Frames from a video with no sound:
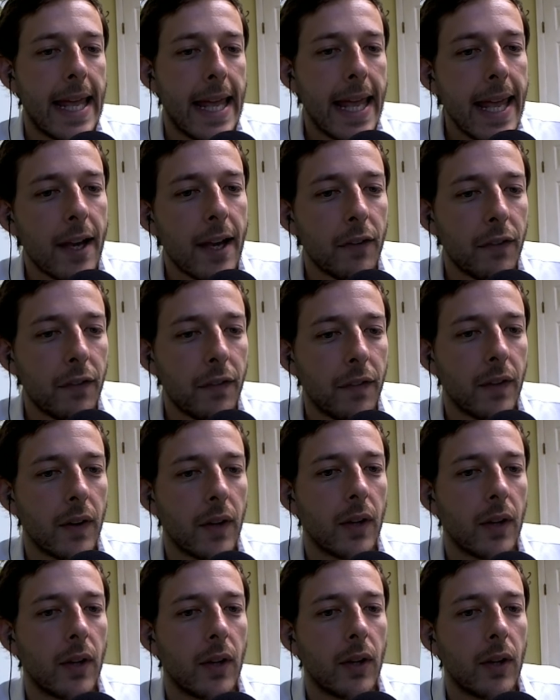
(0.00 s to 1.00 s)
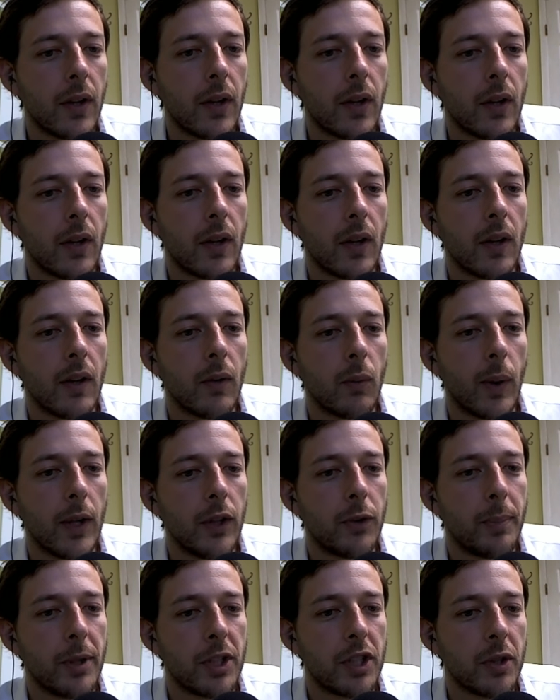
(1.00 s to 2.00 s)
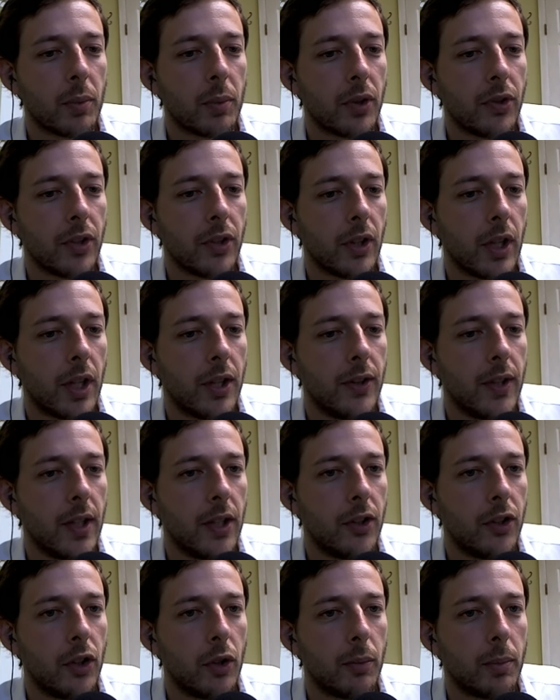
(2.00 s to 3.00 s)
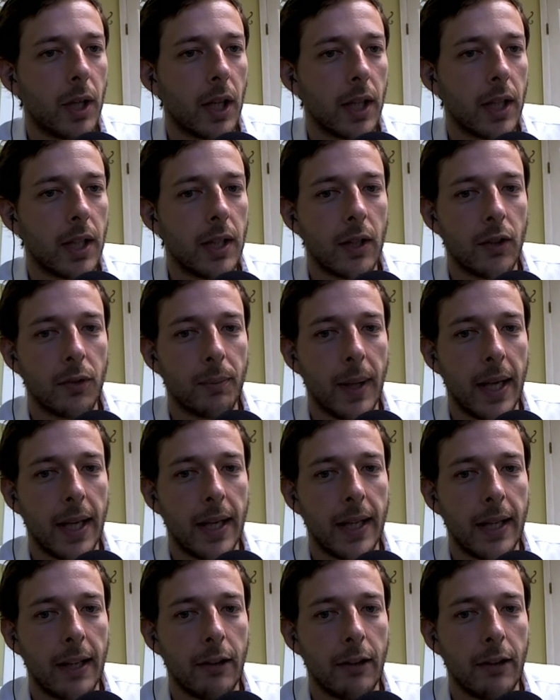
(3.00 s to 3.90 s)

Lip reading: if white's bishop were still on d2 blocking this mate.